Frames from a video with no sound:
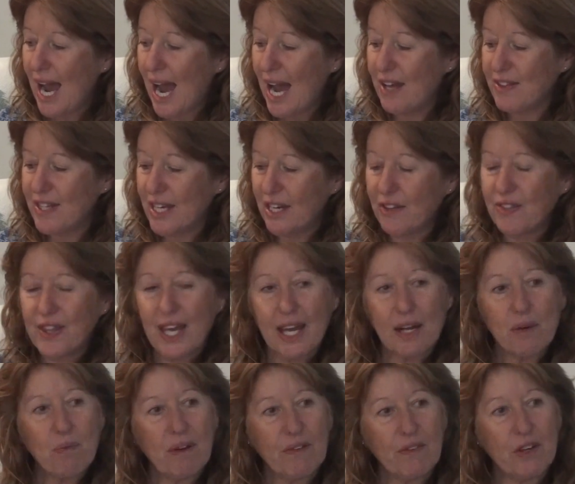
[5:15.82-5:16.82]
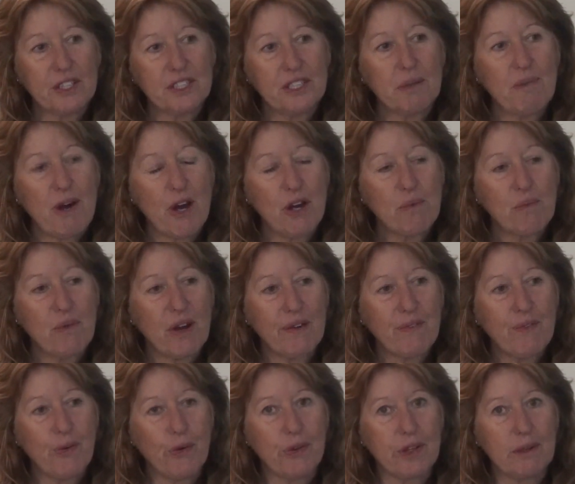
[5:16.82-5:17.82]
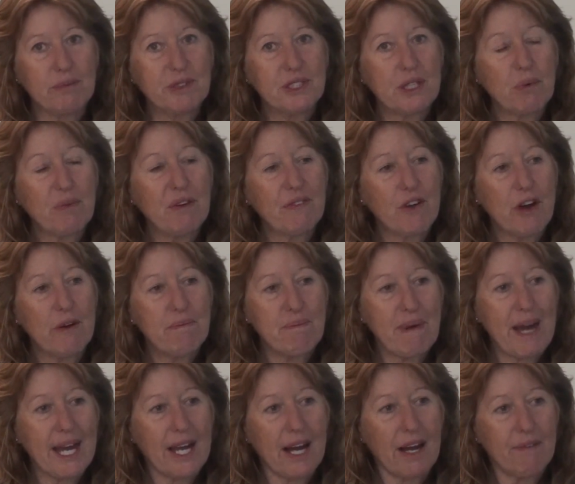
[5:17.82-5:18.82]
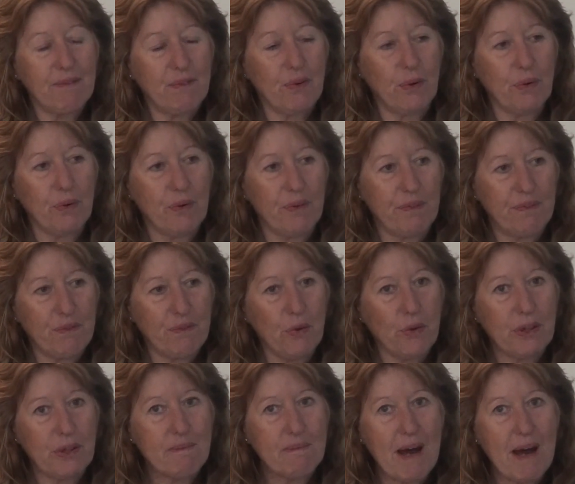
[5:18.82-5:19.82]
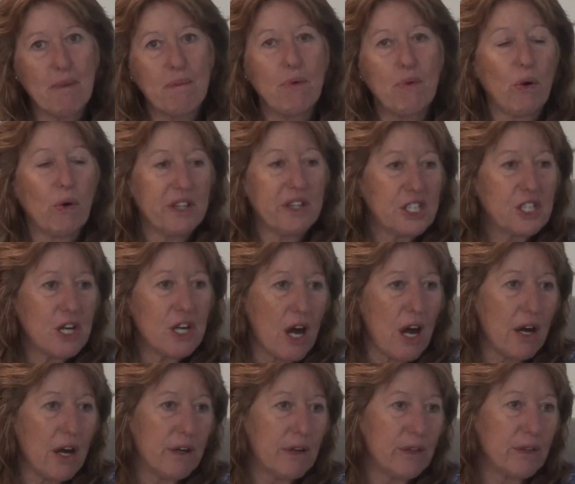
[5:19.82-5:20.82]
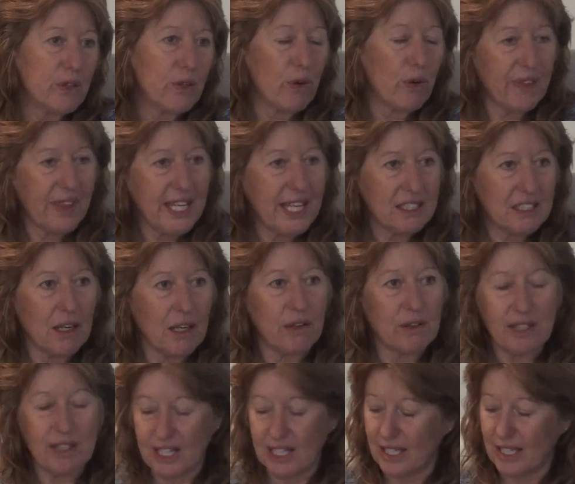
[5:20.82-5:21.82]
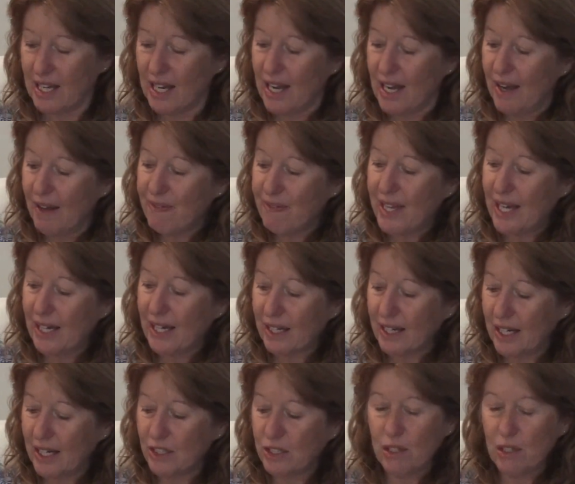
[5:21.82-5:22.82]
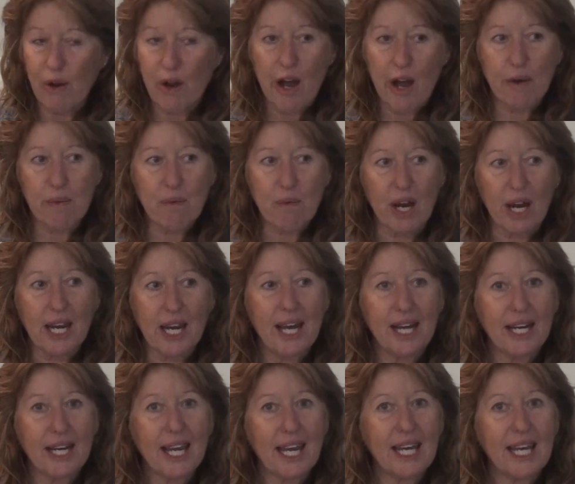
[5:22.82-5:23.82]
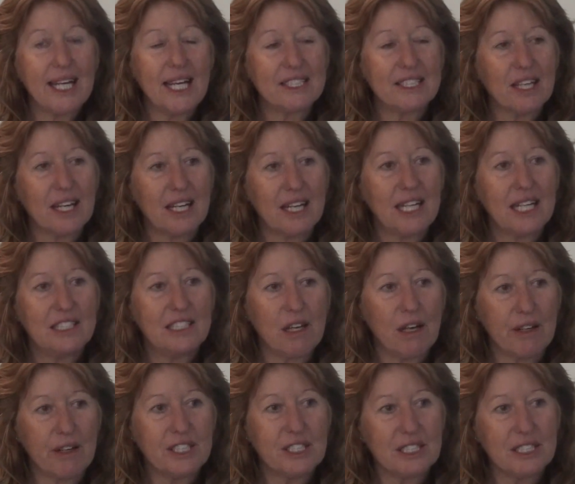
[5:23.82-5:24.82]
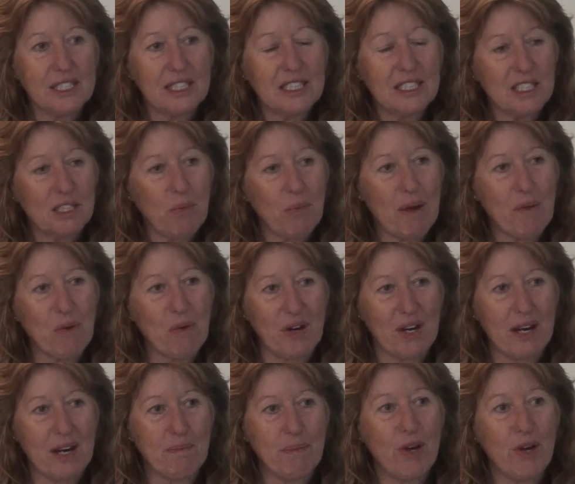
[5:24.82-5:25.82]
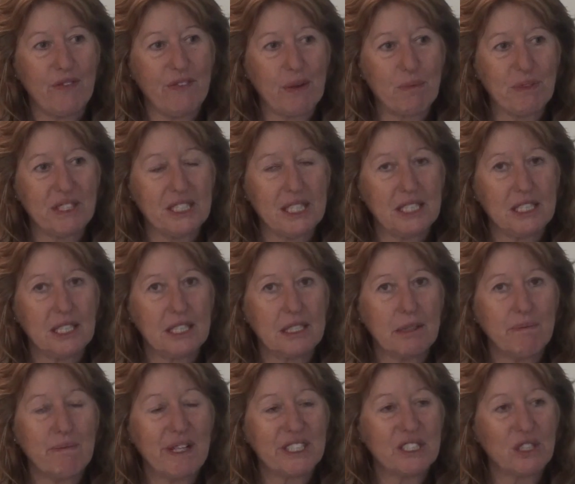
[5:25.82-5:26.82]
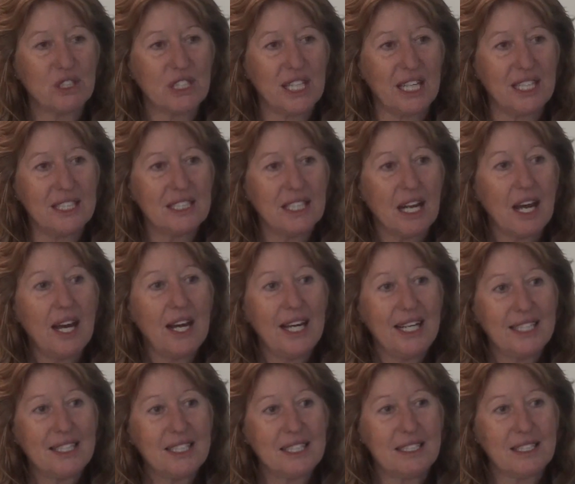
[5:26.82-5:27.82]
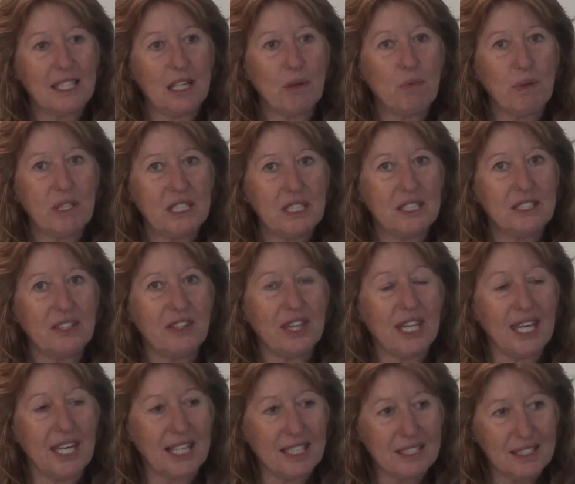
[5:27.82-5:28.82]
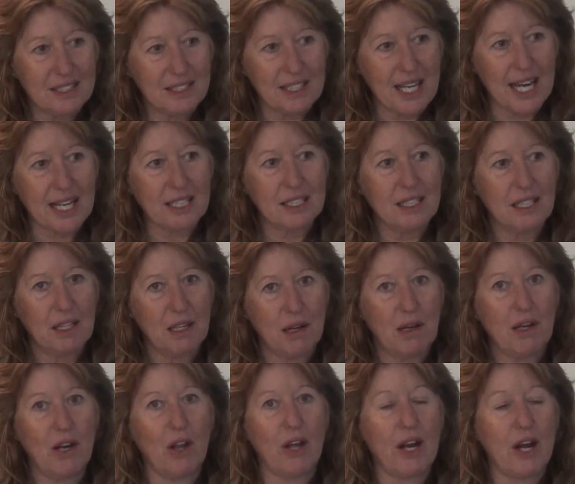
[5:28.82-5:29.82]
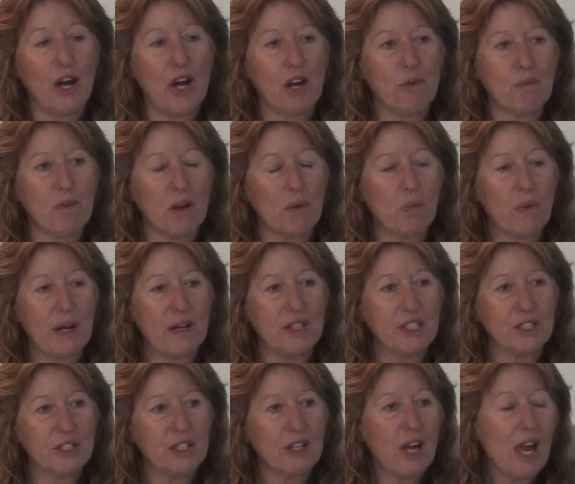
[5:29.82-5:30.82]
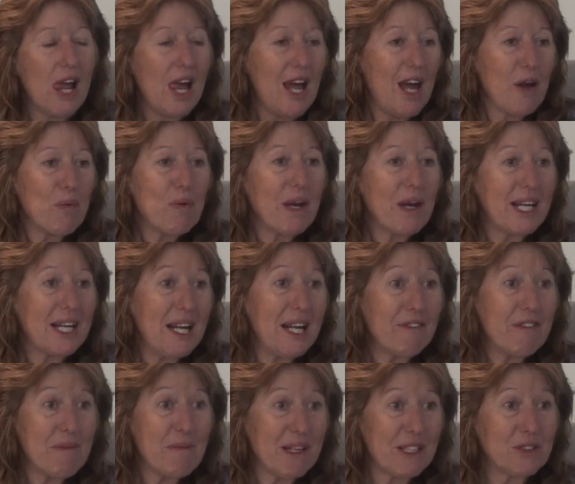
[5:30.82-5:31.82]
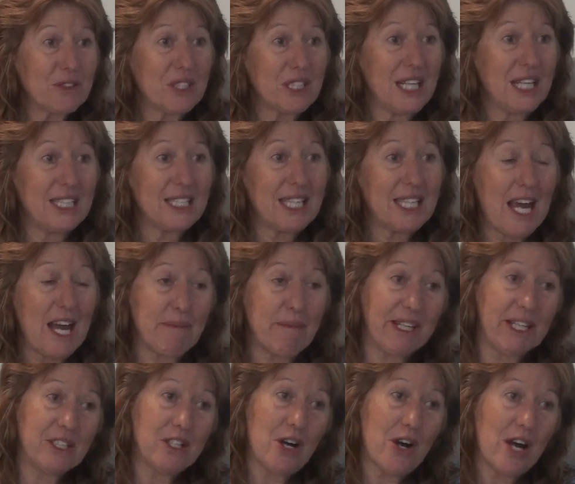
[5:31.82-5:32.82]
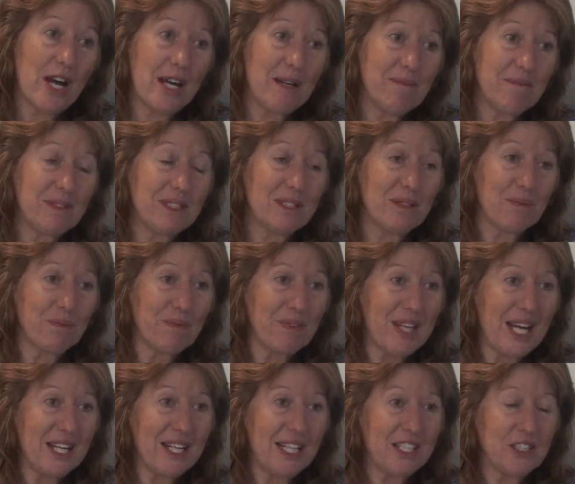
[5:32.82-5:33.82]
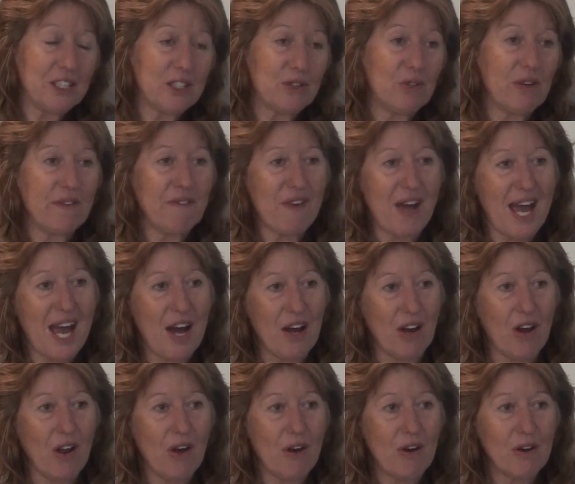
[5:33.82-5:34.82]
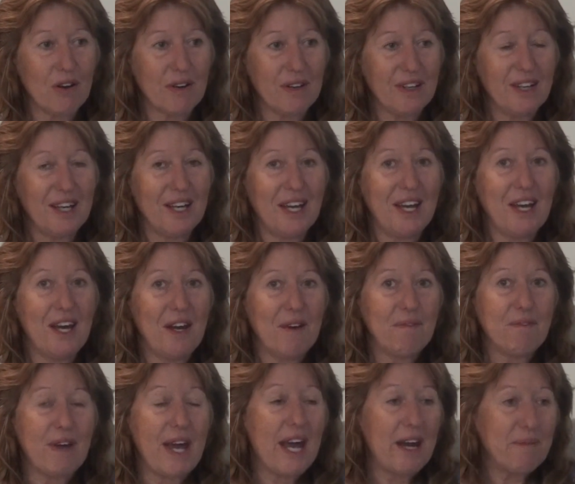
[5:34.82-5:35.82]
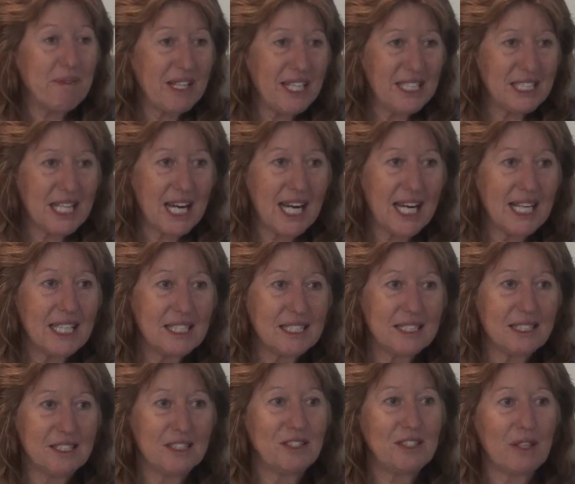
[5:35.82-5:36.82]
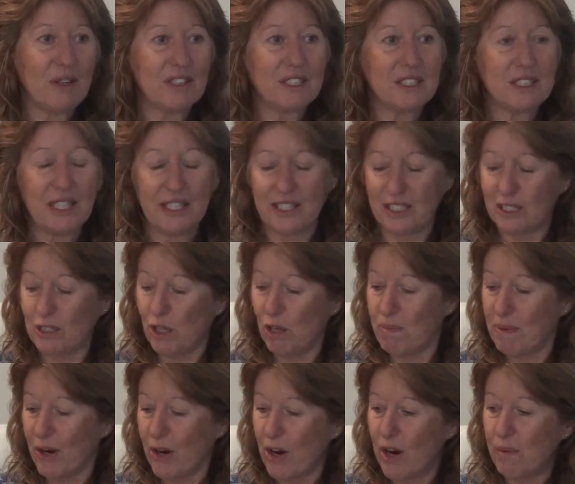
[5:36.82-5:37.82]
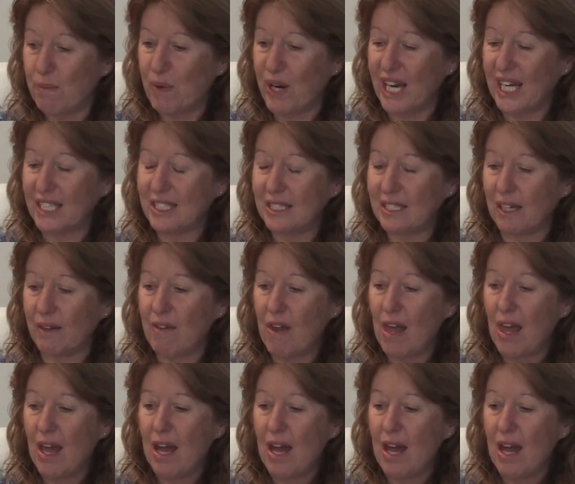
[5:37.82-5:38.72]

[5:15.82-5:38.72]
And then at the end, we've got some homework for them. So we've got backup for the mum or the child or the adult that can do homework. And again, as a kinesiologist, this is where we're in a perfect position to muscle test to see which is the exact lot of homework we can do. We can even muscle test how many times they need to do it, for how long, for how many days. So it's super comprehensive.